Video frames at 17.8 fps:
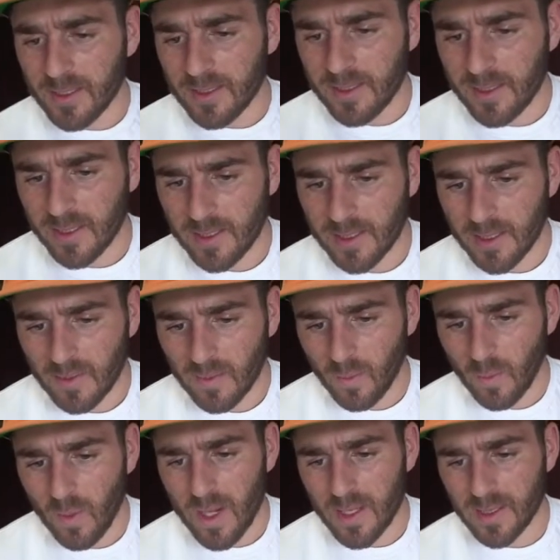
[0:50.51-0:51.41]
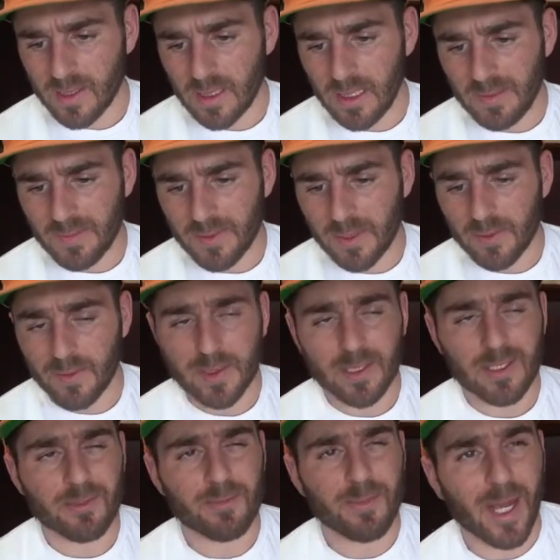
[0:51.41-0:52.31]
consistent? What keeps you
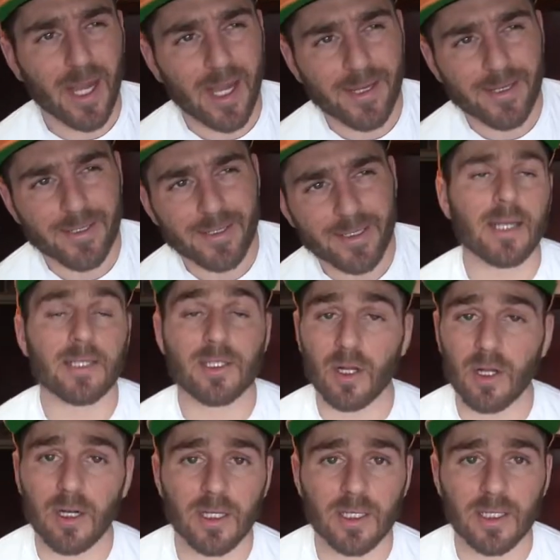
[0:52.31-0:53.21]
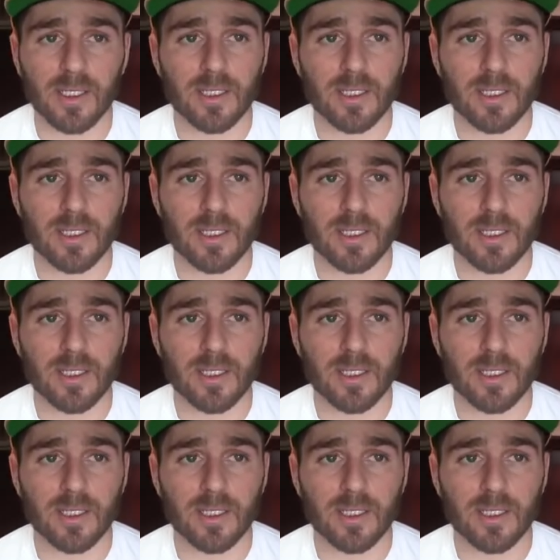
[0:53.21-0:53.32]
inspired? It's hard.